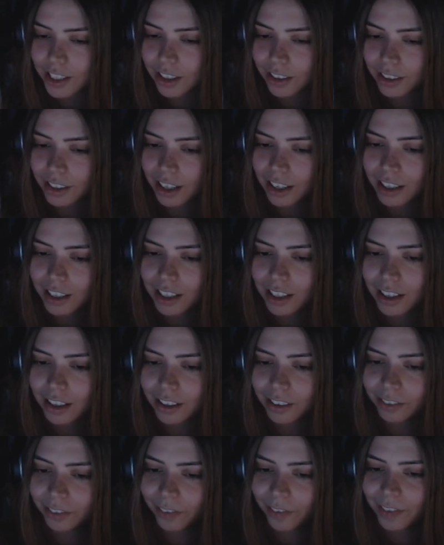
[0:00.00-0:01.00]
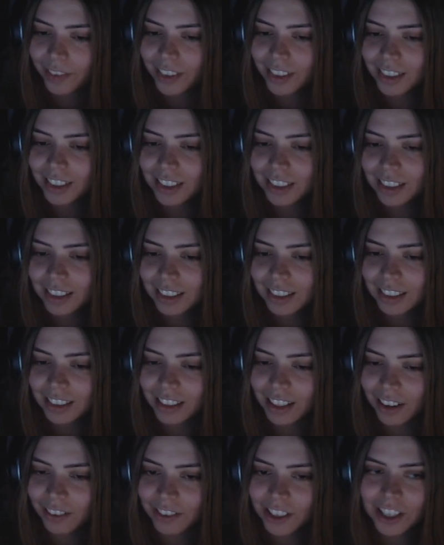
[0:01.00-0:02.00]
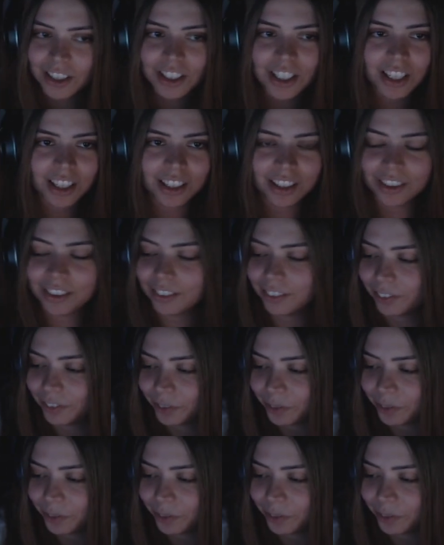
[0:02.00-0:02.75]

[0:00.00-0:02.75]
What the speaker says: so thank you. Love you too.